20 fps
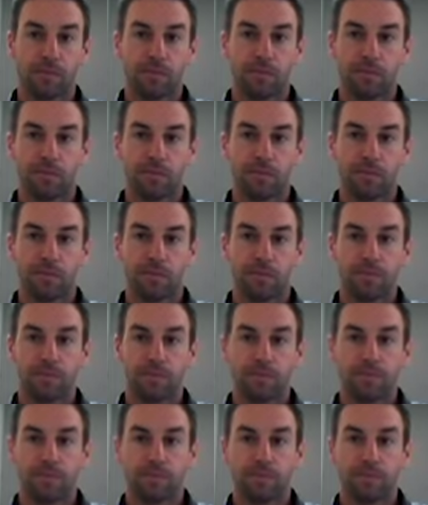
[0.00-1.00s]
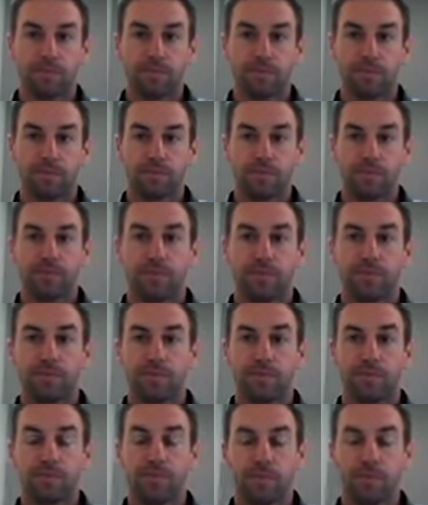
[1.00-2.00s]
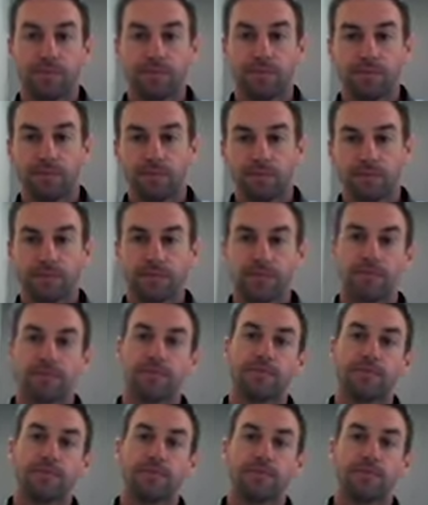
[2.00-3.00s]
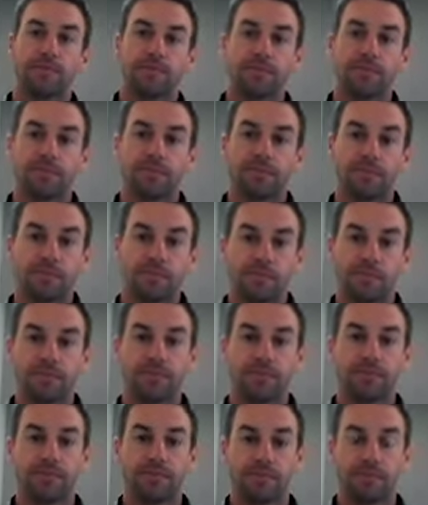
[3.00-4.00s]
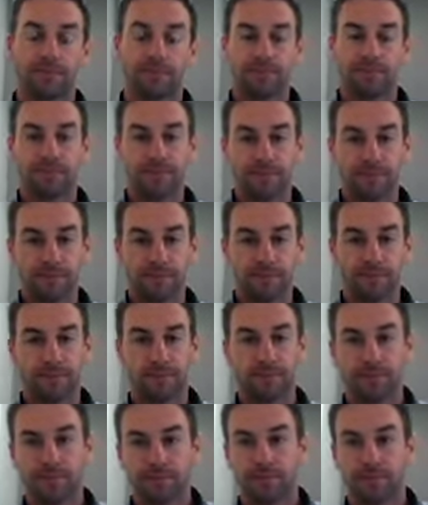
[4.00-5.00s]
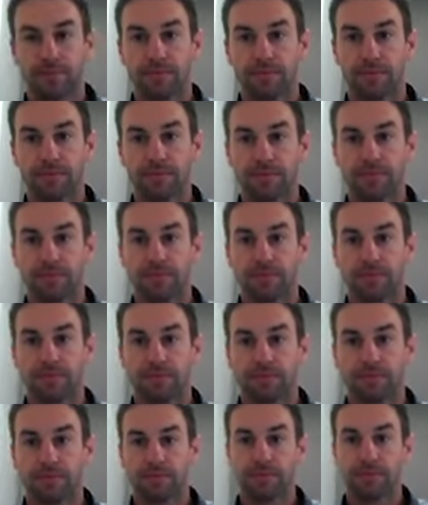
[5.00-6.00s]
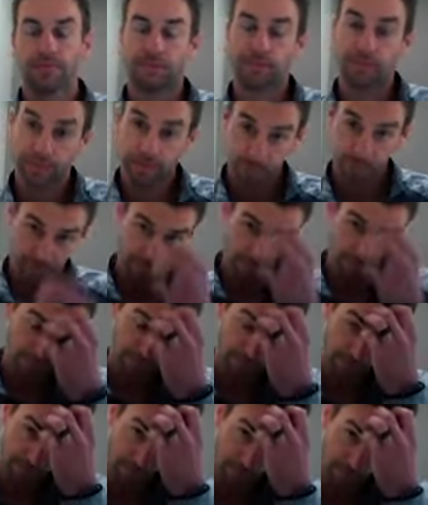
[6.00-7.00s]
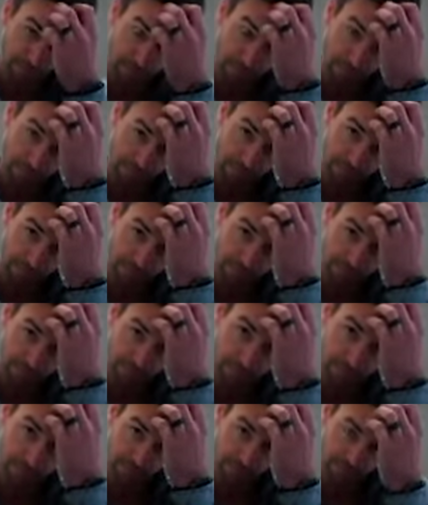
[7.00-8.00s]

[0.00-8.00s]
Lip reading: This person isn't speaking.